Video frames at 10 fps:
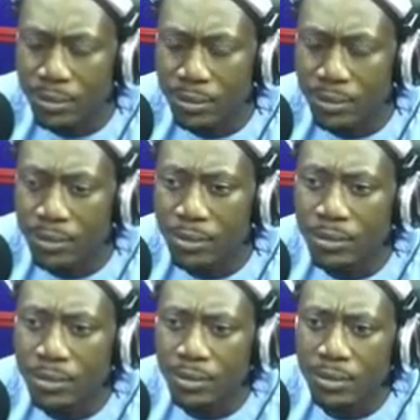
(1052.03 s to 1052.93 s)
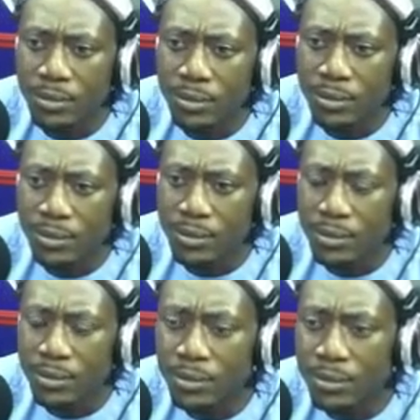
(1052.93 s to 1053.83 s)

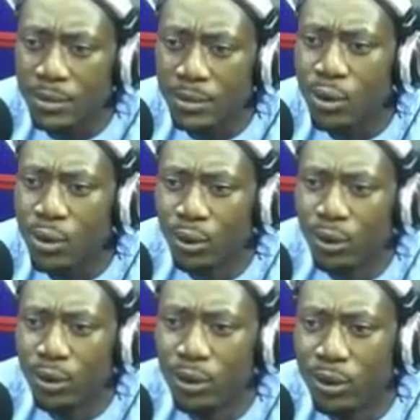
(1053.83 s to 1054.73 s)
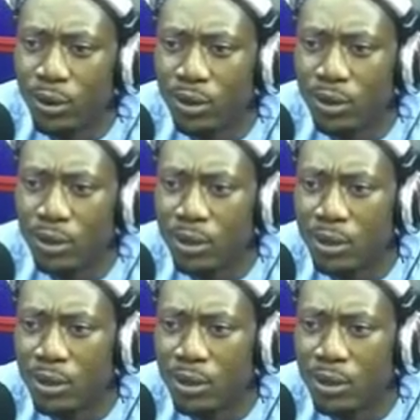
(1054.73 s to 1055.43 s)
(not speaking)